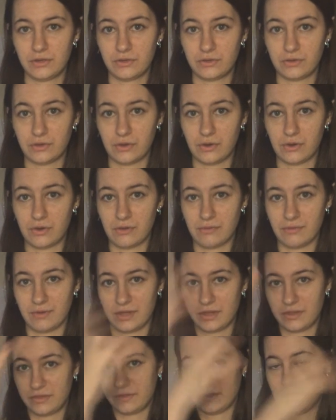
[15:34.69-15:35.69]
So,
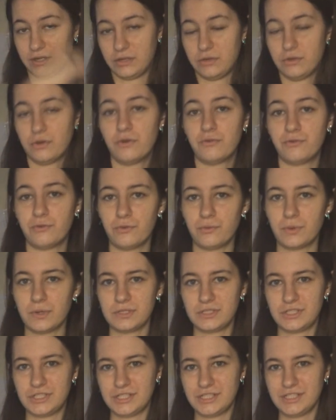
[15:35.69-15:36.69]
thank you all for
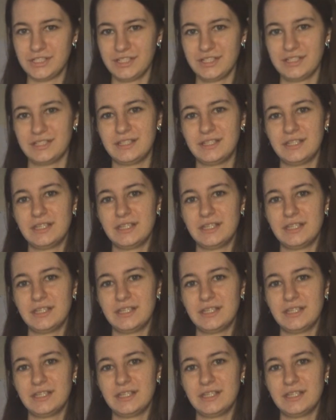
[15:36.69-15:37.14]
watching.